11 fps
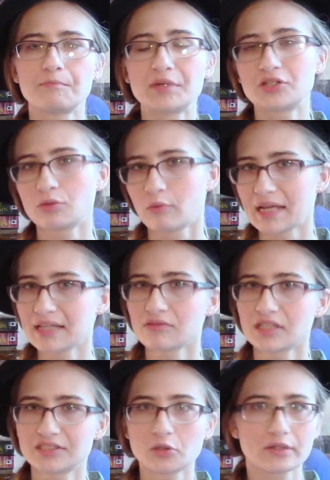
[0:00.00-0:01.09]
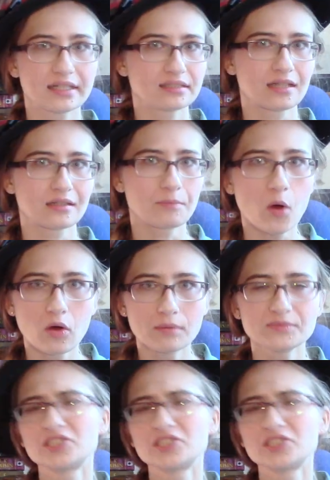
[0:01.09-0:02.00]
between the stories and the poems,